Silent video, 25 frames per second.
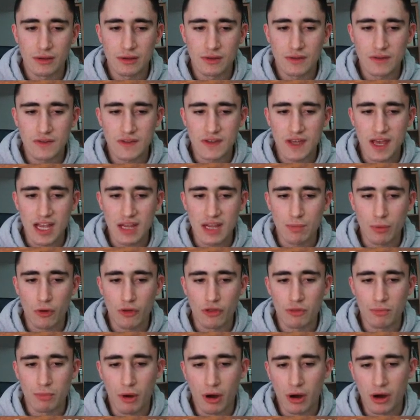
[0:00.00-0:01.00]
take both
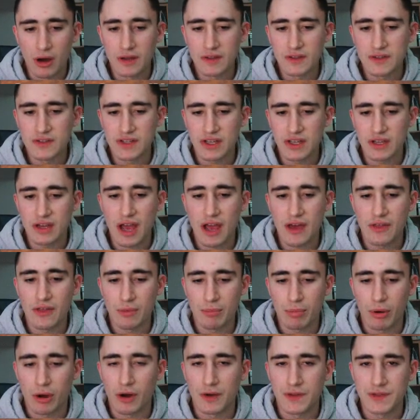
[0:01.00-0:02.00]
pawns, and neither
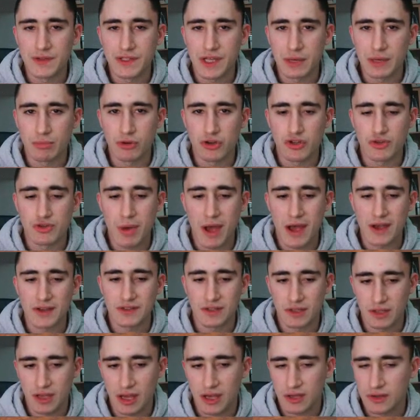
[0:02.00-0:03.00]
pawns can push past the
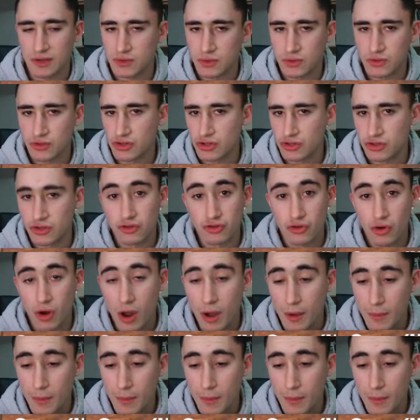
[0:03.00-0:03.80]
king, so it's just a draw.